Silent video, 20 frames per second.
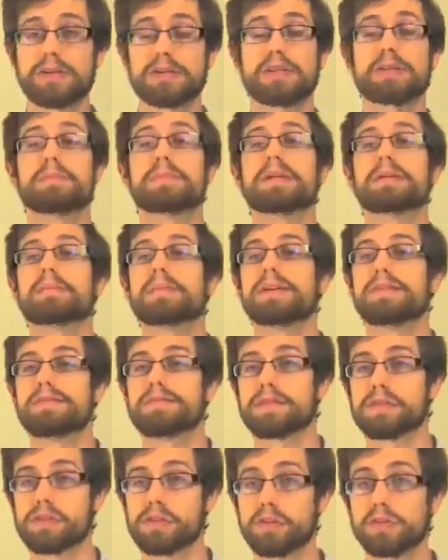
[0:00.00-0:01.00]
into something
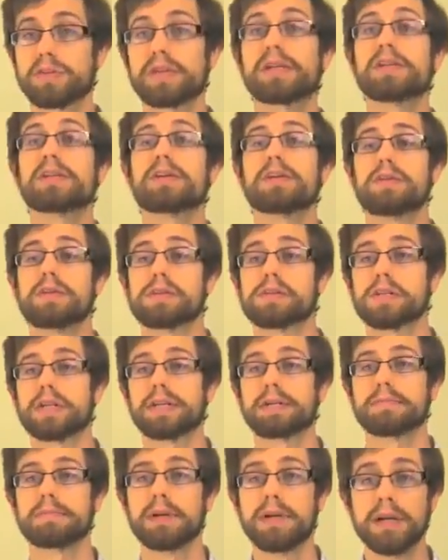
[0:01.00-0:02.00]
beneficial and
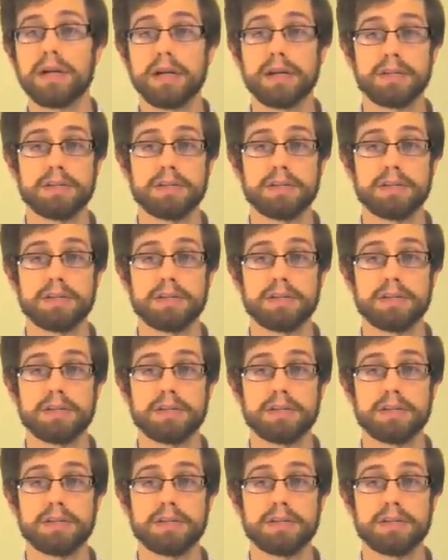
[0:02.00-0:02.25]
nourishing.